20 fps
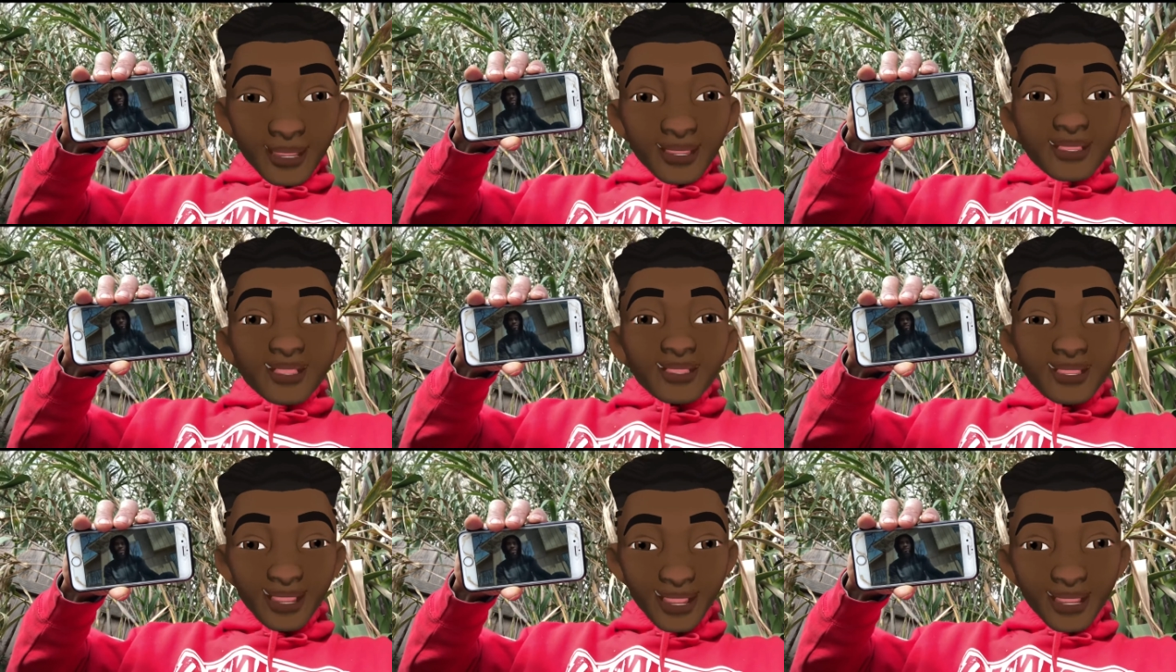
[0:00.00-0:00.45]

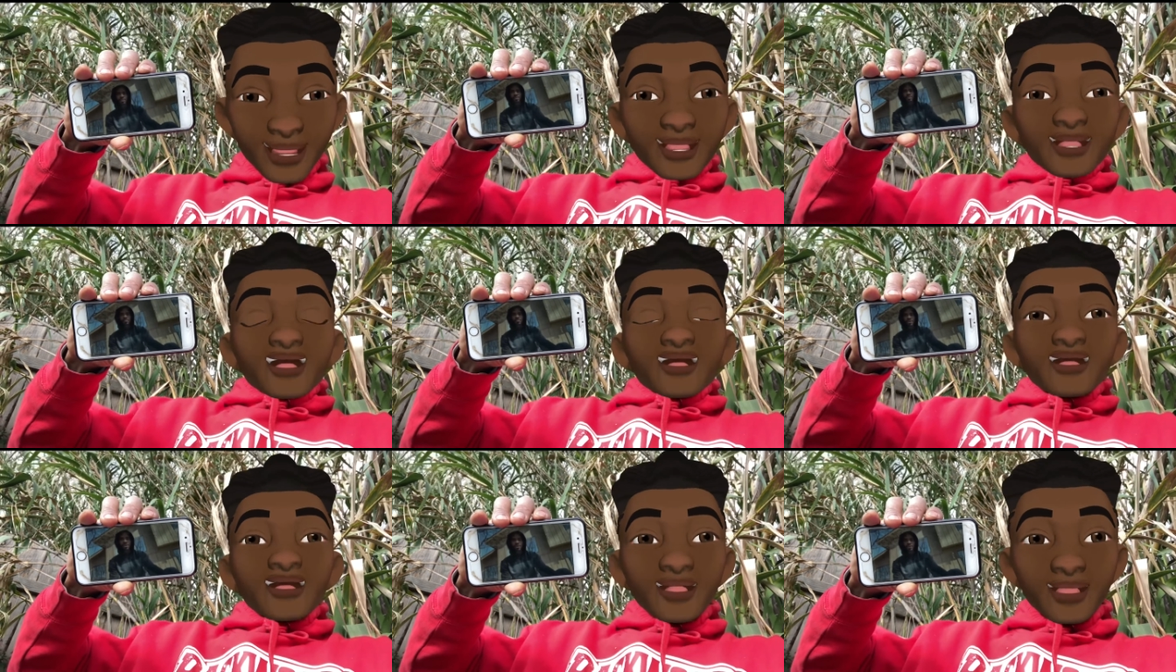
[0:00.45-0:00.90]
See what I'm saying?
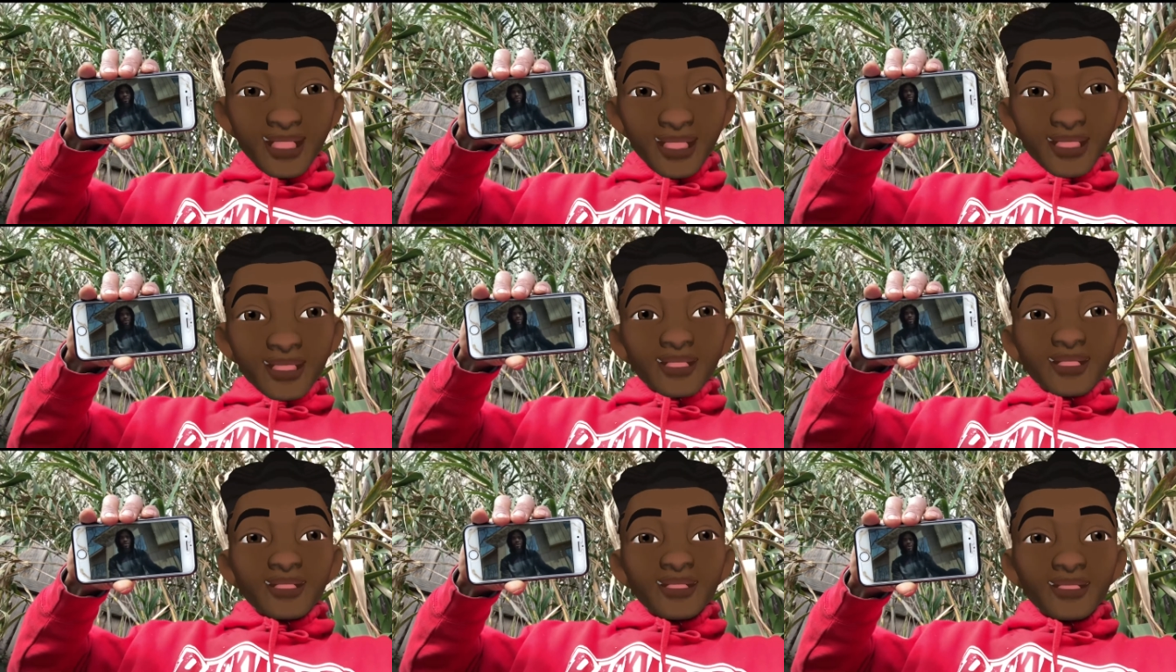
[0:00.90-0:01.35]
Your
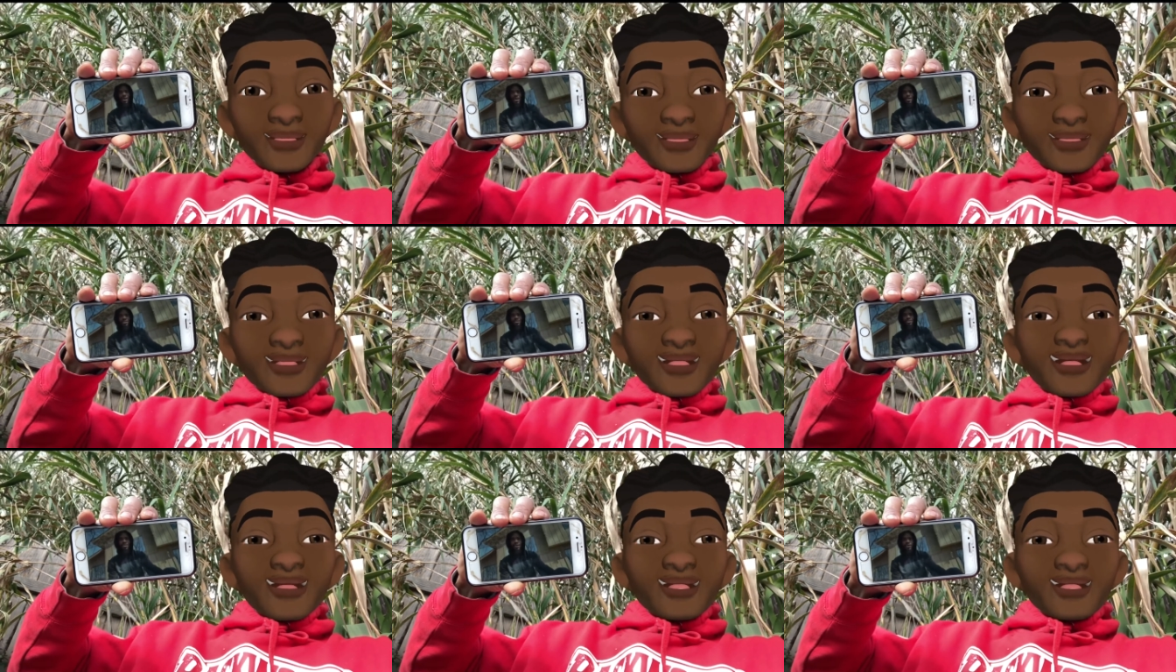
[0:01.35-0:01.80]
spirit, your
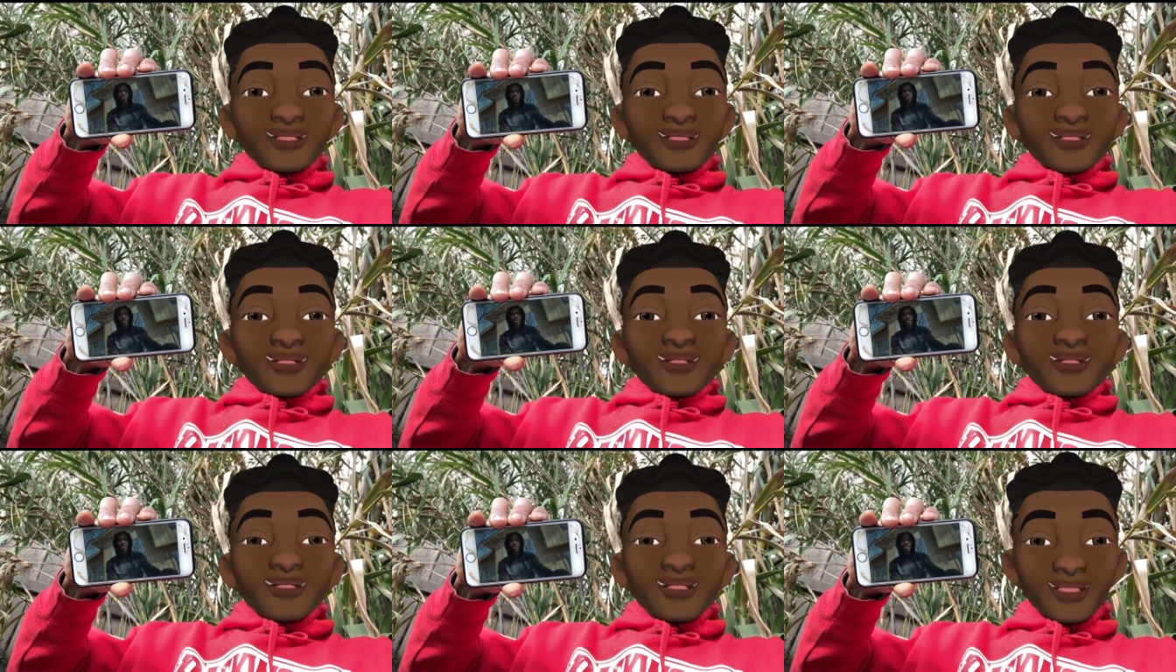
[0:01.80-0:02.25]
higher
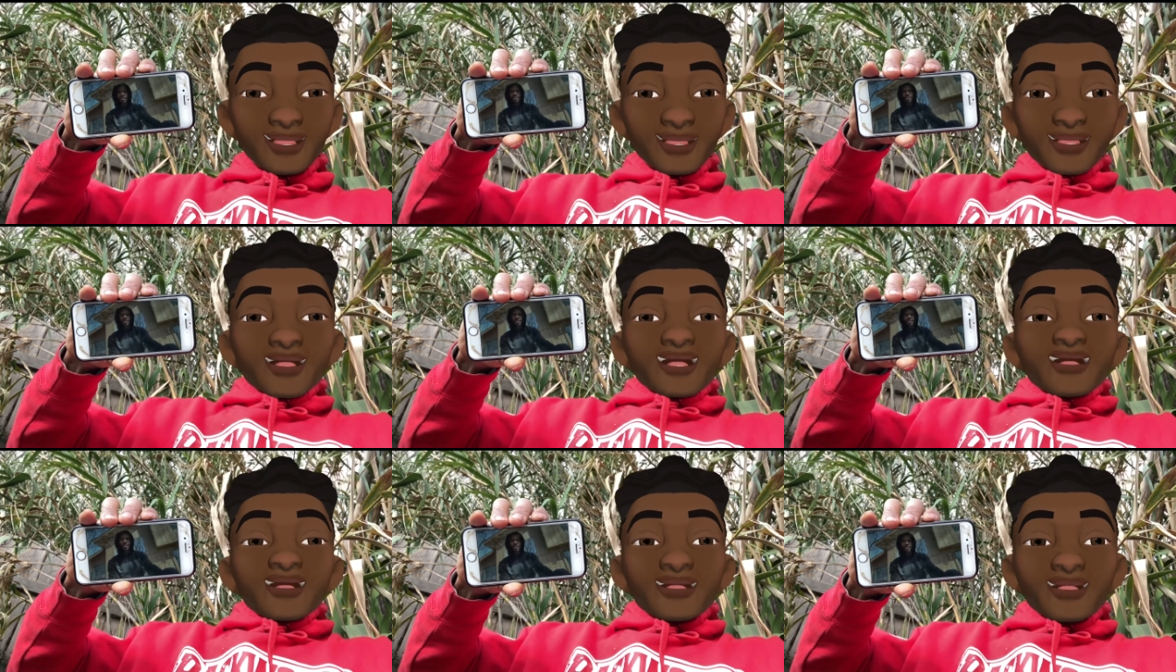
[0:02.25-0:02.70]
self
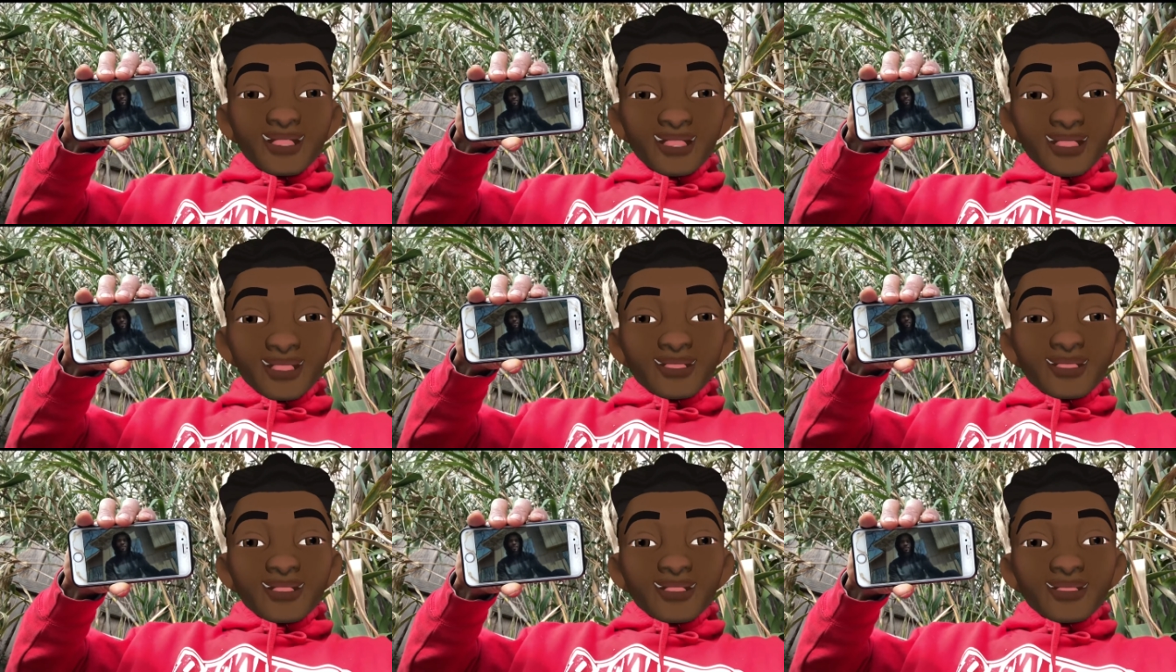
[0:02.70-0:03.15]
can see
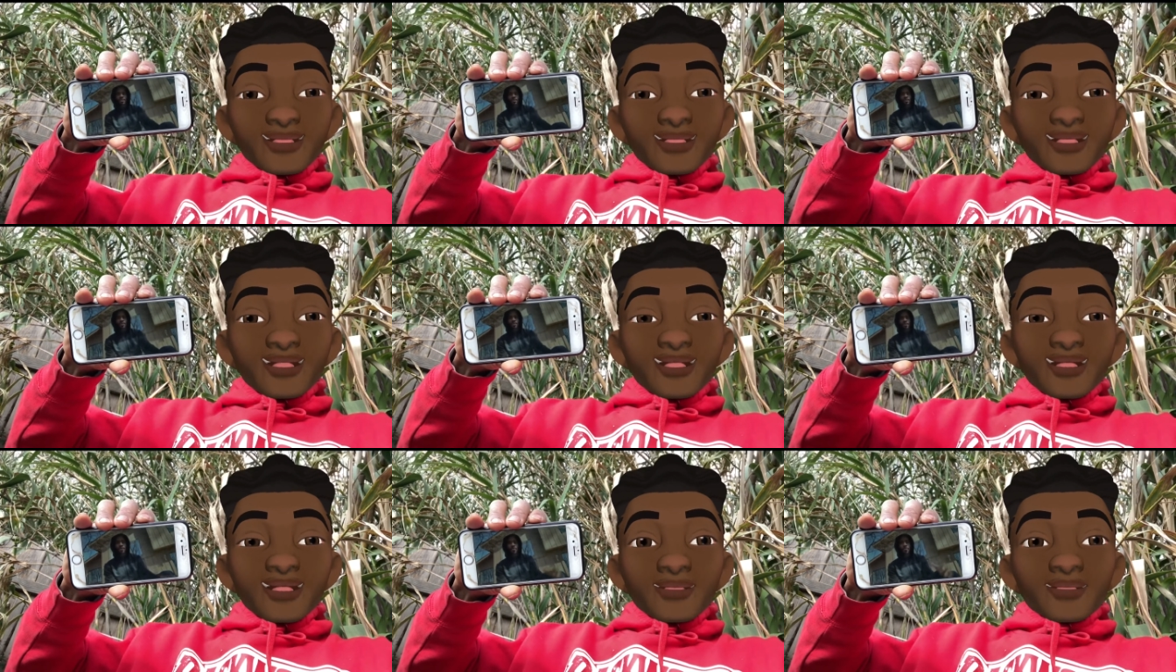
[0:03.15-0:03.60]

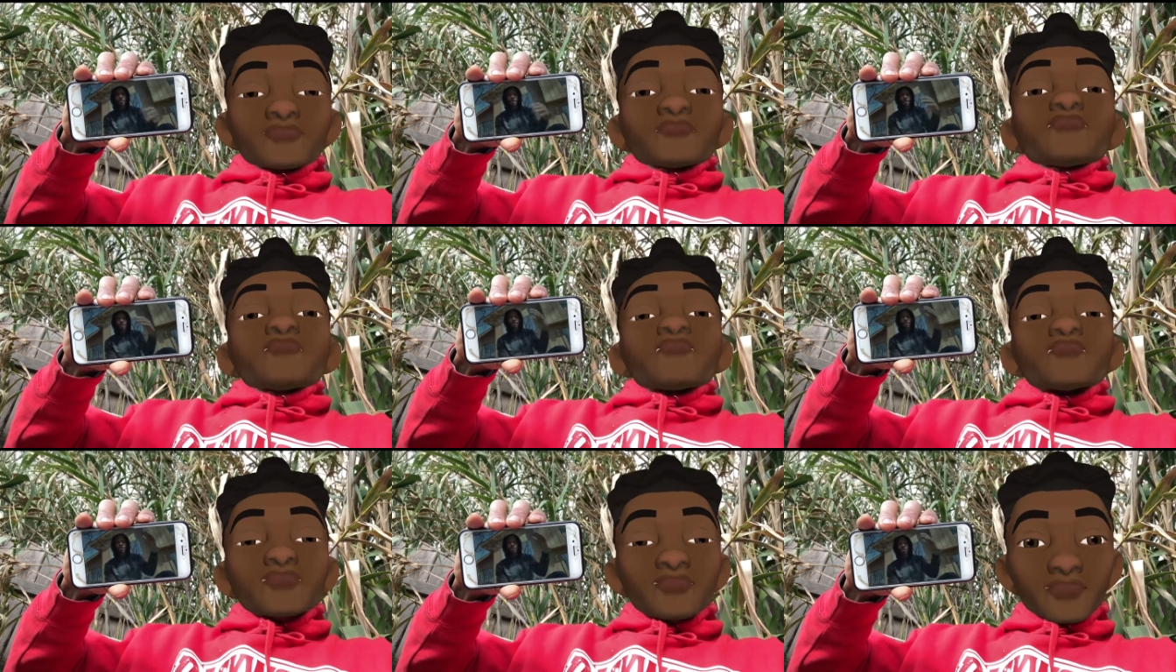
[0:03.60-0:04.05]

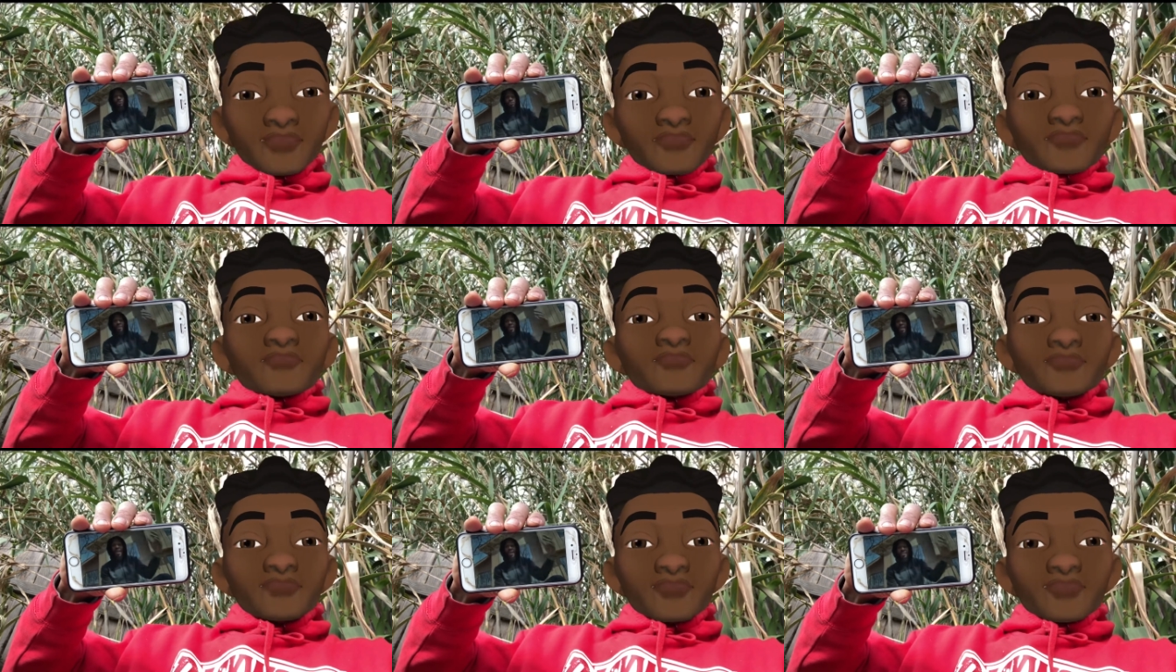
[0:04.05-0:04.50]

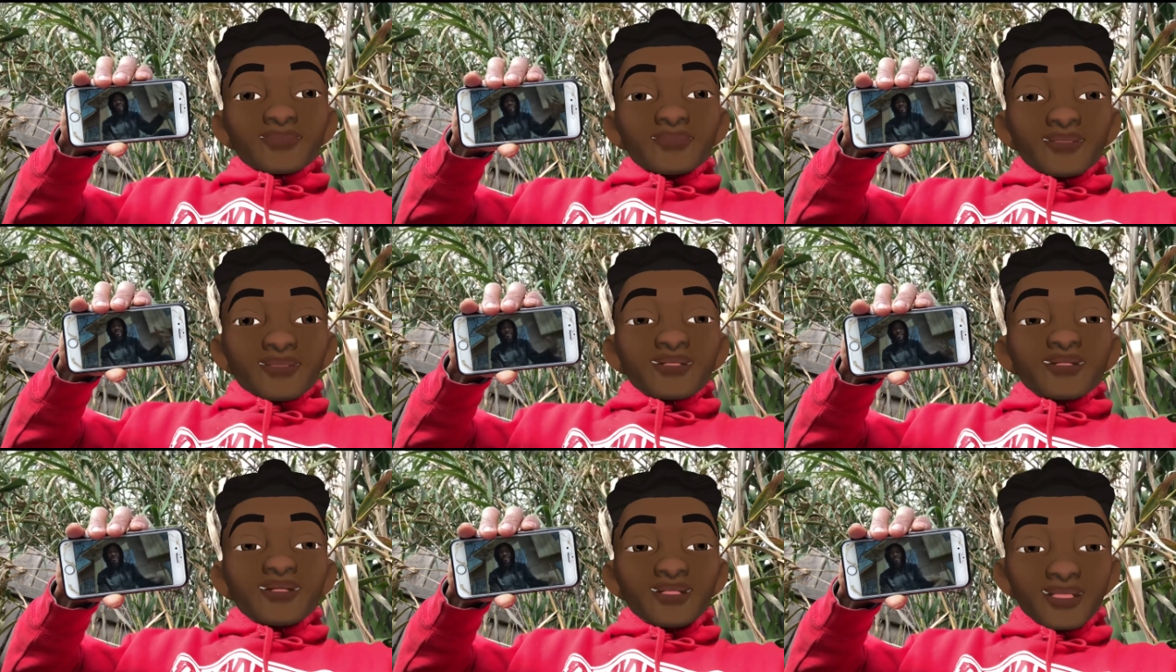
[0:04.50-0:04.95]
what you
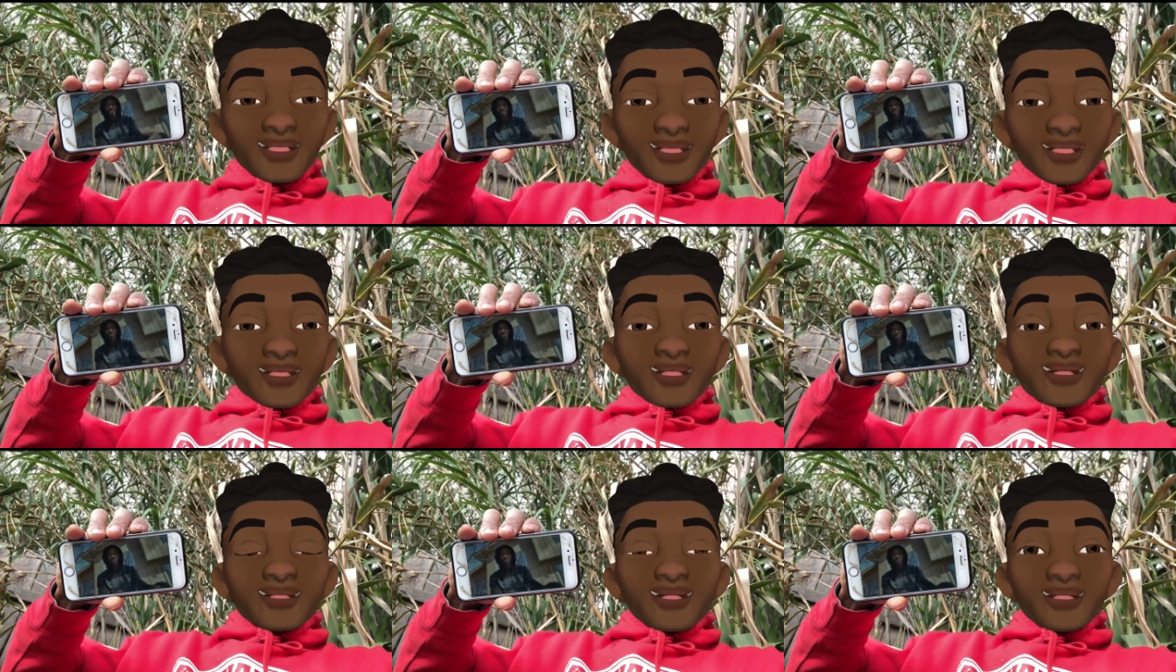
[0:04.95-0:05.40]
can't see in
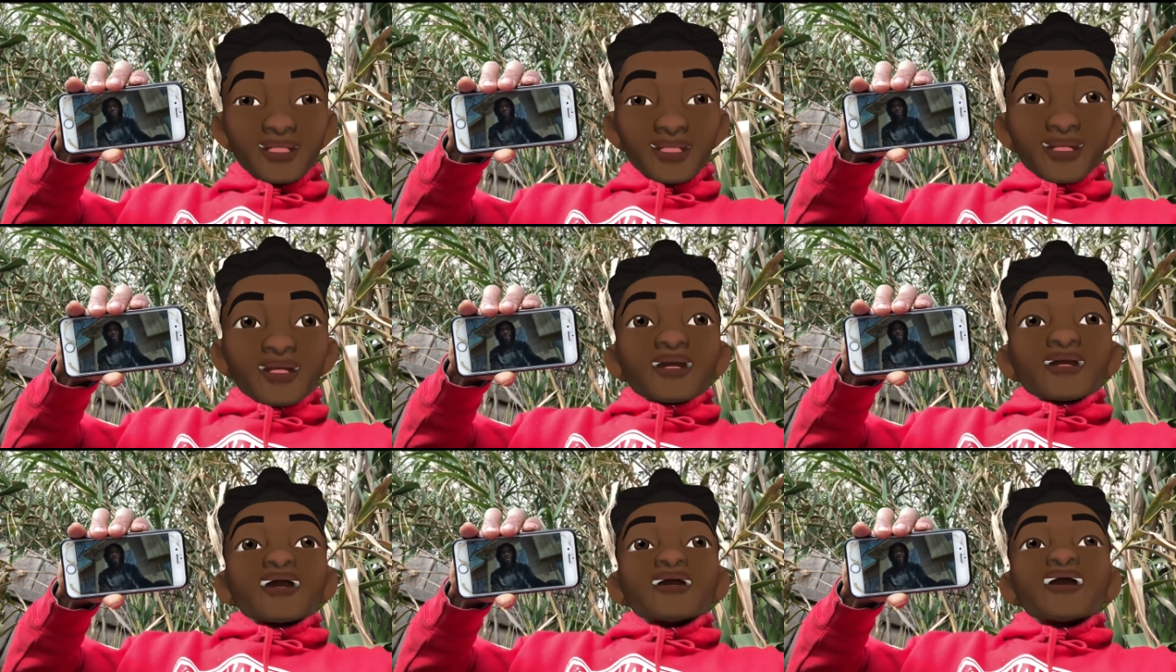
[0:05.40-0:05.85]
this
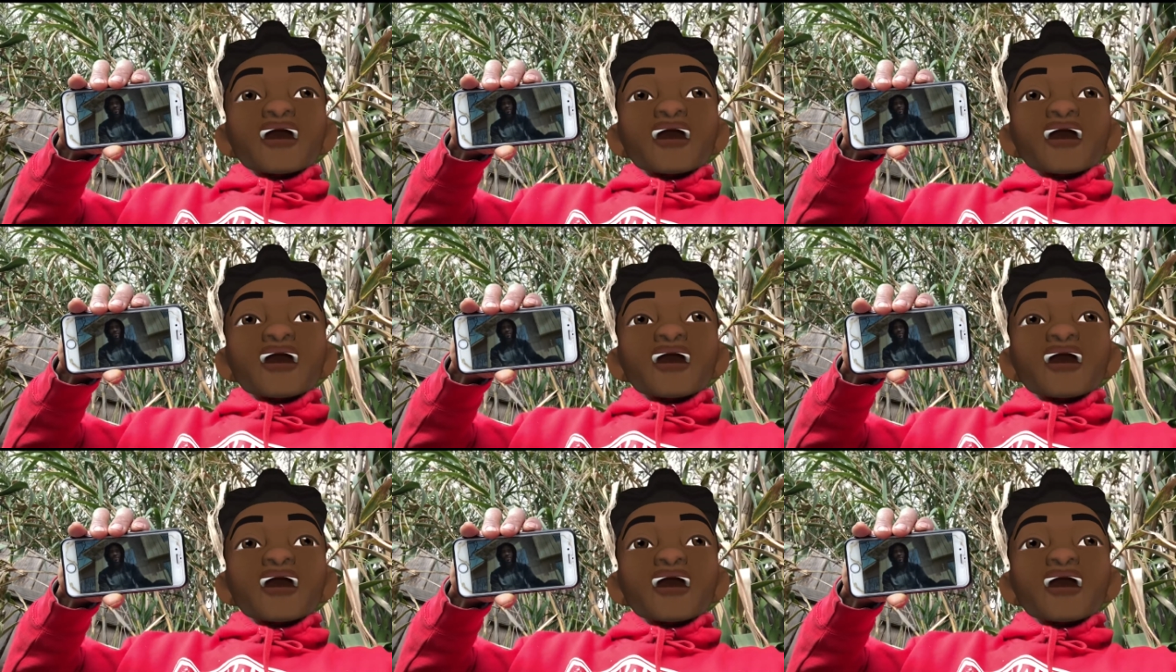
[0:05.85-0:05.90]
physical.